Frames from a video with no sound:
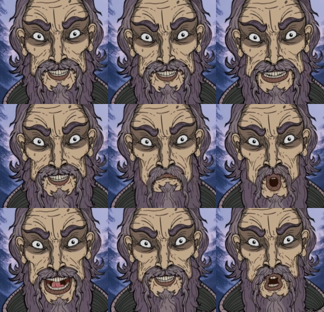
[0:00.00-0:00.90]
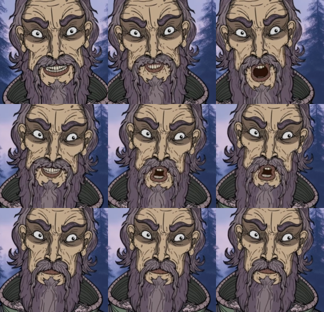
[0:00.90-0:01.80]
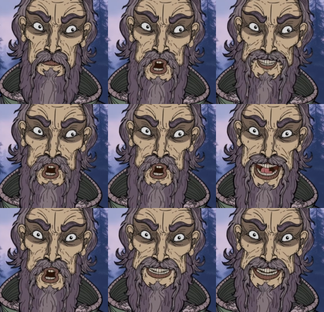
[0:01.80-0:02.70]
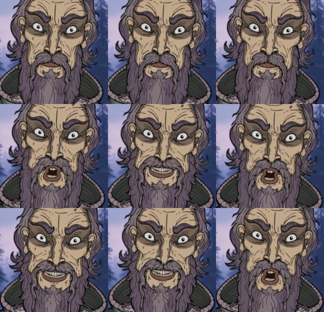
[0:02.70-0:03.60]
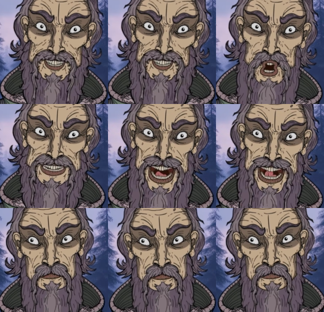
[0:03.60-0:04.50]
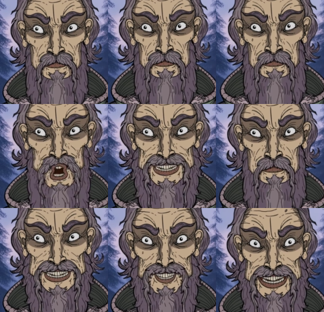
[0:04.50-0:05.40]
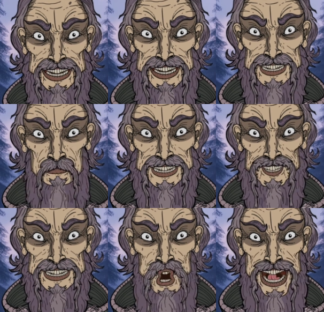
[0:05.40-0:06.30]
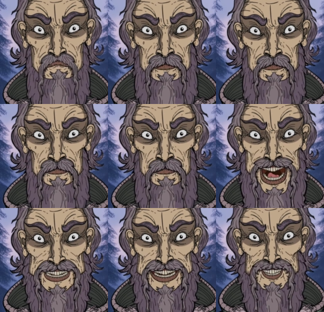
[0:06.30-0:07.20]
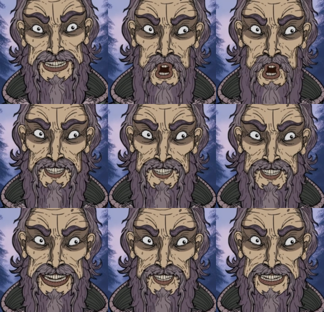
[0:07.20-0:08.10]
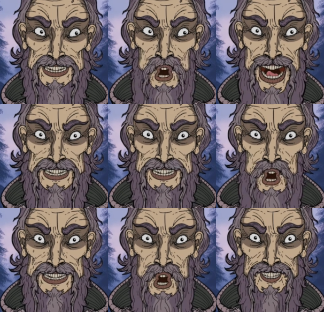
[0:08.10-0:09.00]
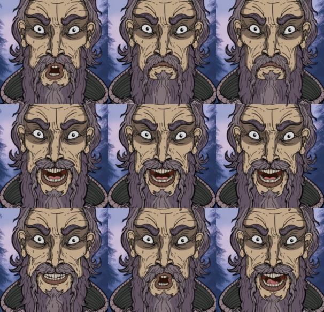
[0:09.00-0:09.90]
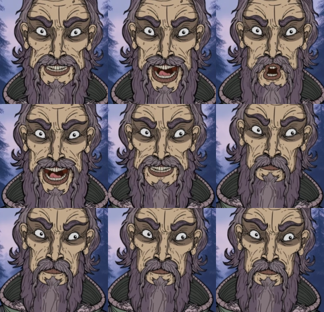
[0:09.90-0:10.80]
into the world of folklore, mythology, and the supernatural. In our previous episode, we explored the ancient origins of vampires and werewolves,